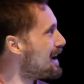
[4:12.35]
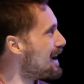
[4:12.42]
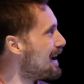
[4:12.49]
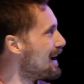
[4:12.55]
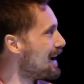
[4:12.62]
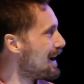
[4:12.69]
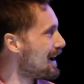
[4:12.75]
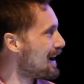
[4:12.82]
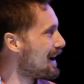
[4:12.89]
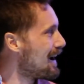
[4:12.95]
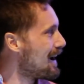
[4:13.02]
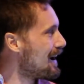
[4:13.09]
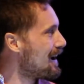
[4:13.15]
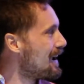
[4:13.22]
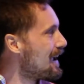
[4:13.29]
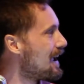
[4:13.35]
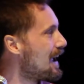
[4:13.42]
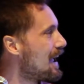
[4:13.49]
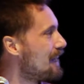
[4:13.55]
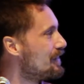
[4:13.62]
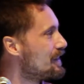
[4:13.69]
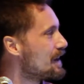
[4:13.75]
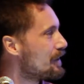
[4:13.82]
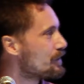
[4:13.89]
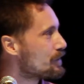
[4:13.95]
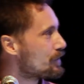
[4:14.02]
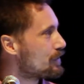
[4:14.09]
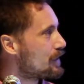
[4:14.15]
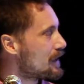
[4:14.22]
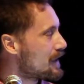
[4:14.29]
not. And the other
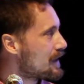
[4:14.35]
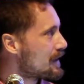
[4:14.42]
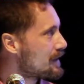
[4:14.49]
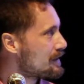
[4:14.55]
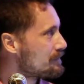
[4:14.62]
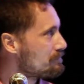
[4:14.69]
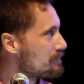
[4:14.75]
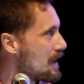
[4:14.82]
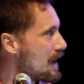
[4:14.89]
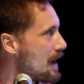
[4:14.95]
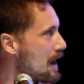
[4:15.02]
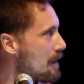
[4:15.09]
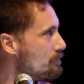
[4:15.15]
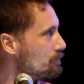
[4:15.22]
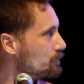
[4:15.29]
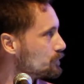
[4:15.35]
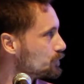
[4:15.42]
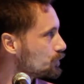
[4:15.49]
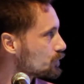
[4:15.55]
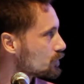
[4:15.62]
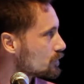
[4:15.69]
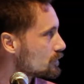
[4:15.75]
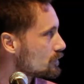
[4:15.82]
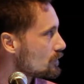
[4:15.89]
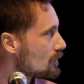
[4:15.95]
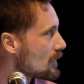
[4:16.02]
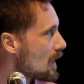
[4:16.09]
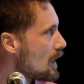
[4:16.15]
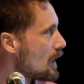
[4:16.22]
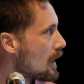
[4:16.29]
thing
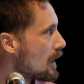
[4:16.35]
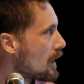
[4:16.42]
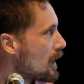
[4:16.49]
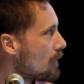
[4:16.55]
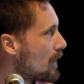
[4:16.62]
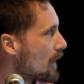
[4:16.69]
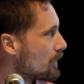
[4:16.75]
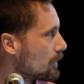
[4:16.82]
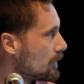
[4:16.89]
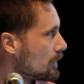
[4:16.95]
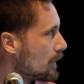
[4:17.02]
about